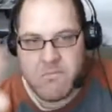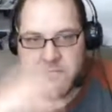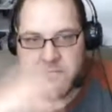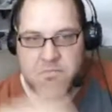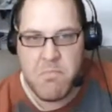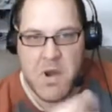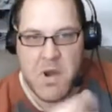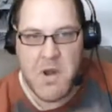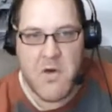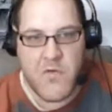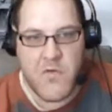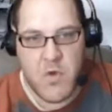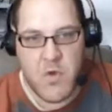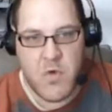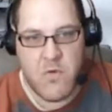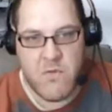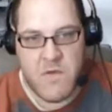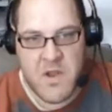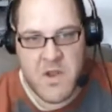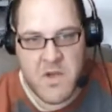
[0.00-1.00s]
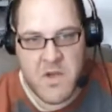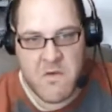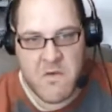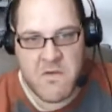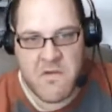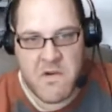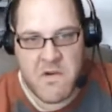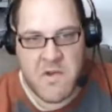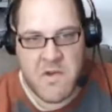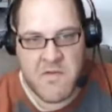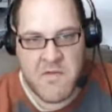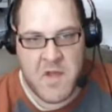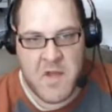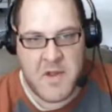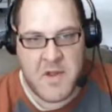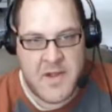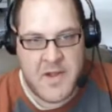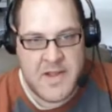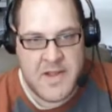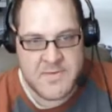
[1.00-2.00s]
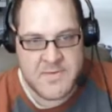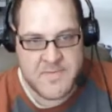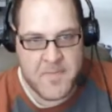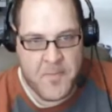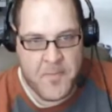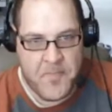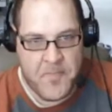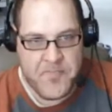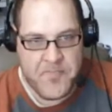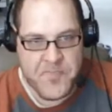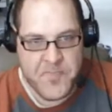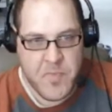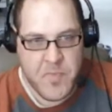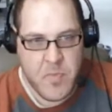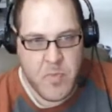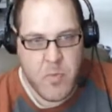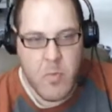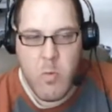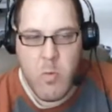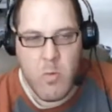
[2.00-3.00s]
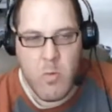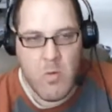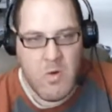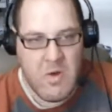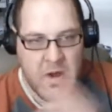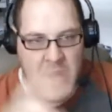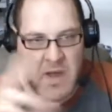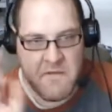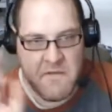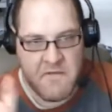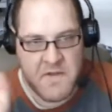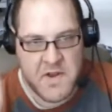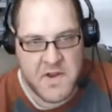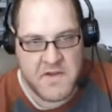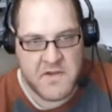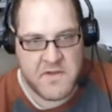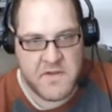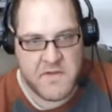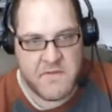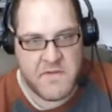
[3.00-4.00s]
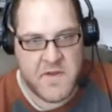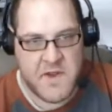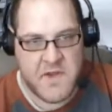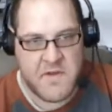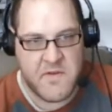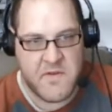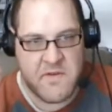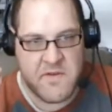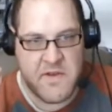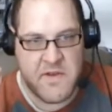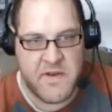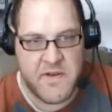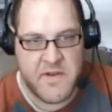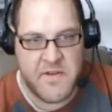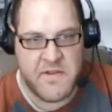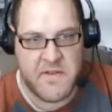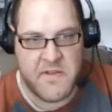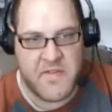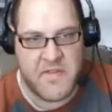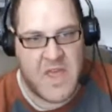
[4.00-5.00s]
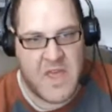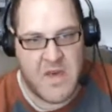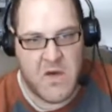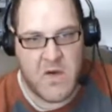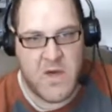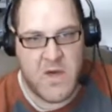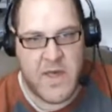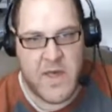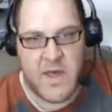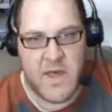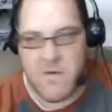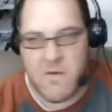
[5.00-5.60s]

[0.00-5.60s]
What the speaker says: but I'll do a video series on it. I gotta finish the video series on the Hellcat,